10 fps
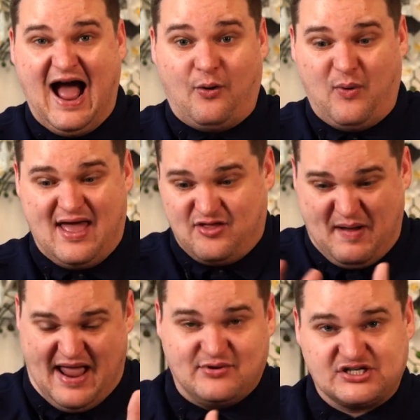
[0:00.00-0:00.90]
where the
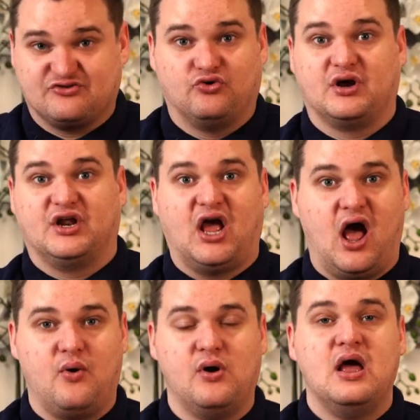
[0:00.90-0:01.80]
payments are all gonna
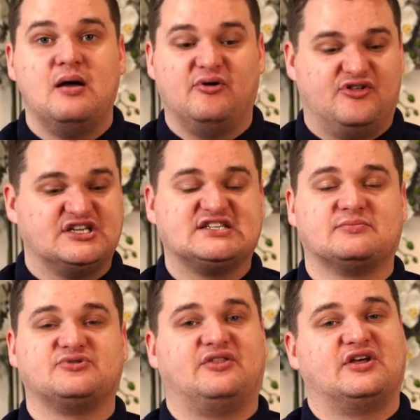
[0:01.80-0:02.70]
go. But this is
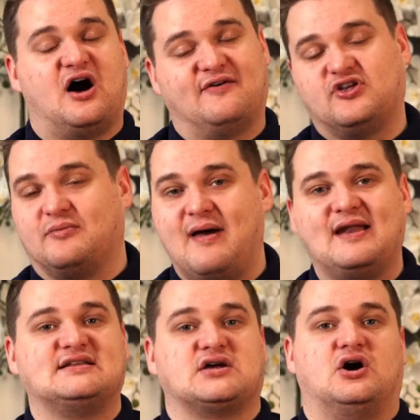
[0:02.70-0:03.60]
something that I've done
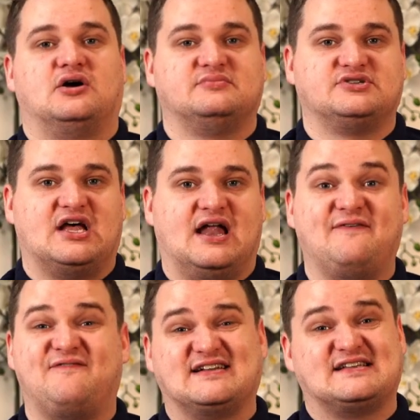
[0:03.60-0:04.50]
many times. And
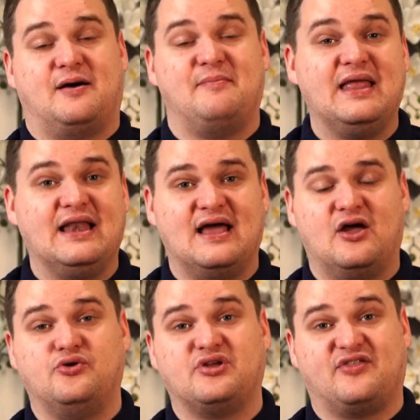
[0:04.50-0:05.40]
in fact, Amelia,
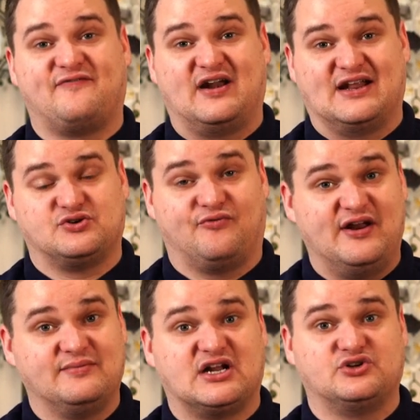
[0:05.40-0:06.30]
who did the Financial
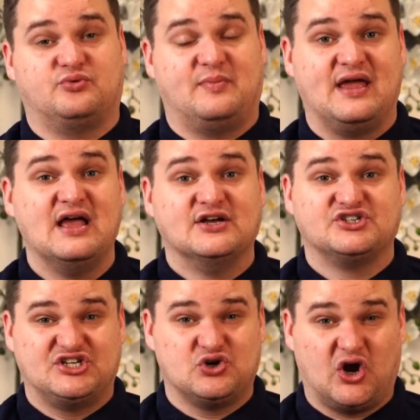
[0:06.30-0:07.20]
Freedom Challenge with me,
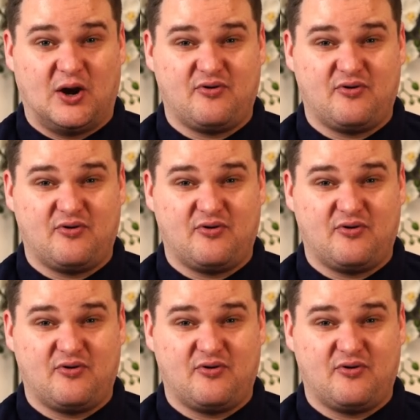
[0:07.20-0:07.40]
she took on a